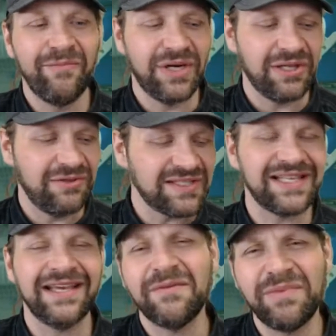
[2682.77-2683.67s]
but it
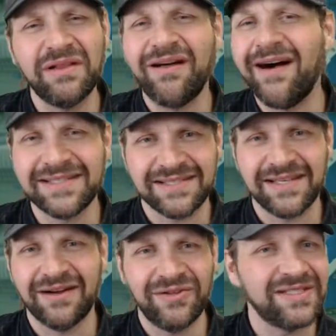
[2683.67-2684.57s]
looks like it belongs
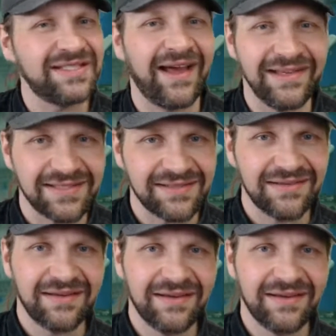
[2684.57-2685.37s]
there. It looks nice.